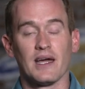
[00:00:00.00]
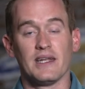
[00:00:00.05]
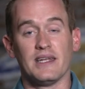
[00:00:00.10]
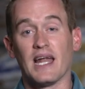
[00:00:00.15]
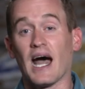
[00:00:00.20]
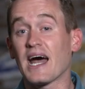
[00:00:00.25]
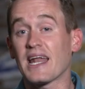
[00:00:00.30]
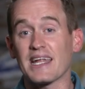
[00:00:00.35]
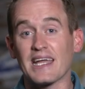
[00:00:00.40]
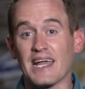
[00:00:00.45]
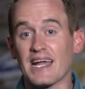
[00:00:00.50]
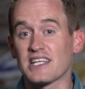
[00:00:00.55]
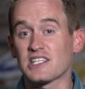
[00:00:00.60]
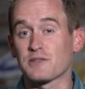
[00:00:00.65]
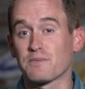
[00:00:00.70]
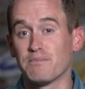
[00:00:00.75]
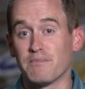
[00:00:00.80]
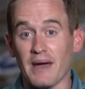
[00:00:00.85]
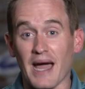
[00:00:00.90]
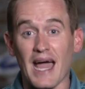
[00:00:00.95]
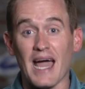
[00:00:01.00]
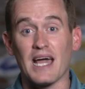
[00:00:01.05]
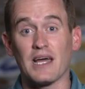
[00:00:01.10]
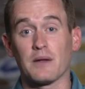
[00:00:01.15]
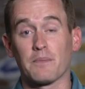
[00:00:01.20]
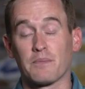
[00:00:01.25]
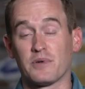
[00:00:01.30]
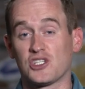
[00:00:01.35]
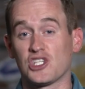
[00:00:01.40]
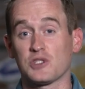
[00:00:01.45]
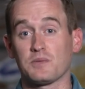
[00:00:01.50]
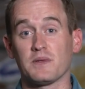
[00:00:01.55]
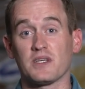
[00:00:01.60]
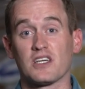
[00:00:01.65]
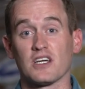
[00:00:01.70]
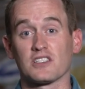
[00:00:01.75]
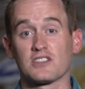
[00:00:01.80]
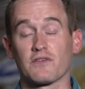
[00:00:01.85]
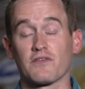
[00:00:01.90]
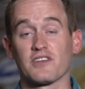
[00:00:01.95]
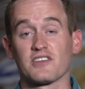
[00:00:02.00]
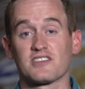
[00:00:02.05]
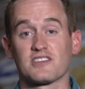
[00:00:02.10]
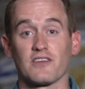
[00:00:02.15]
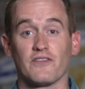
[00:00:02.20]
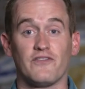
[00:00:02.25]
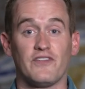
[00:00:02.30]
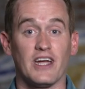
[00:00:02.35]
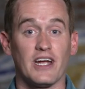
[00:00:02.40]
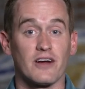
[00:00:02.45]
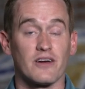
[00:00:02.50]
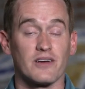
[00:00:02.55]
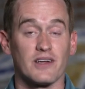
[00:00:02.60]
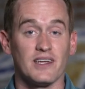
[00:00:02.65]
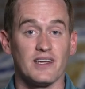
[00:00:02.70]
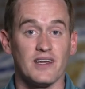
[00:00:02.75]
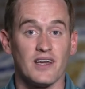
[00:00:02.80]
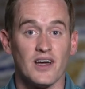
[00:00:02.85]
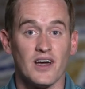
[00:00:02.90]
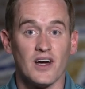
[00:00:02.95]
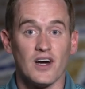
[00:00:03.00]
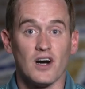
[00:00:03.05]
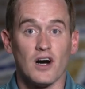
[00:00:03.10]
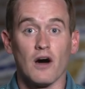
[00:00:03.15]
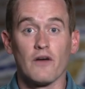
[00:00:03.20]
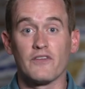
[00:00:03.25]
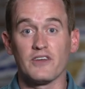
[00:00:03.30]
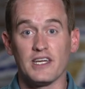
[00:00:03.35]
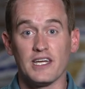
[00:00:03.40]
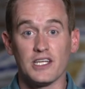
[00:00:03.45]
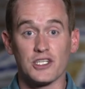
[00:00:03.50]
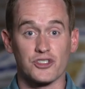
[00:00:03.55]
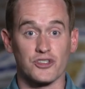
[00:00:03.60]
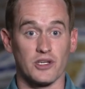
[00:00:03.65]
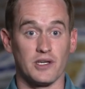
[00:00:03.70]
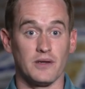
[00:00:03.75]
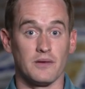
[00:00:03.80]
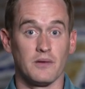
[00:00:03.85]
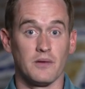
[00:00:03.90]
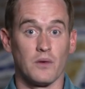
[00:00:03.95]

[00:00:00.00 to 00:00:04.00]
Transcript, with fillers: not against Matt, but just because of the severity of the injury.